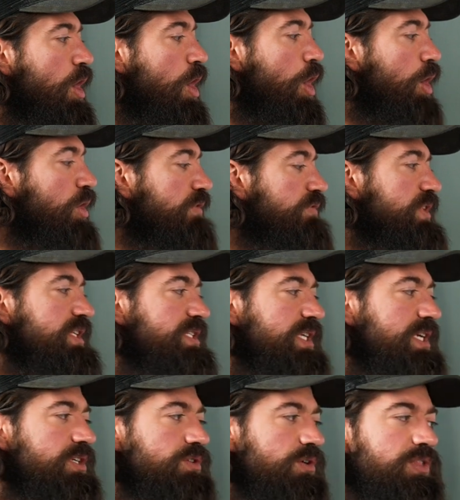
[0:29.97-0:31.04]
all of these
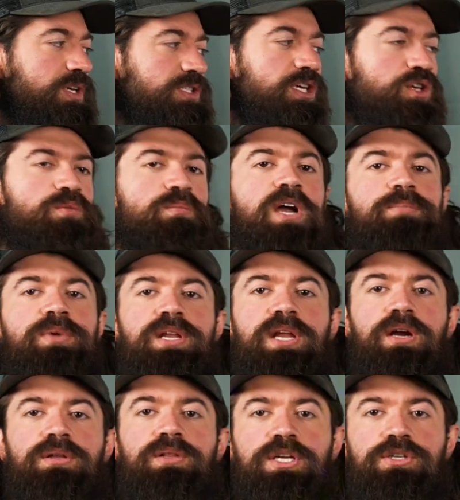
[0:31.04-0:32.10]
things are things that you might be
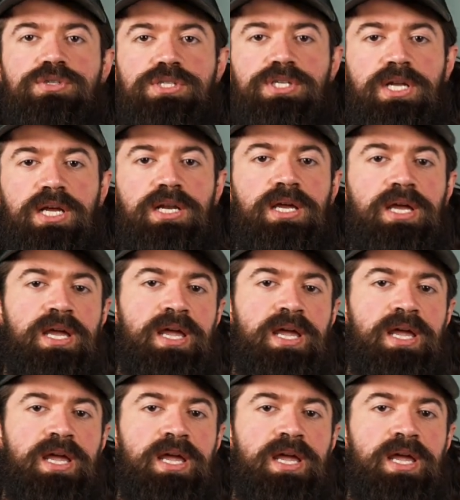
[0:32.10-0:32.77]
inherently interested in.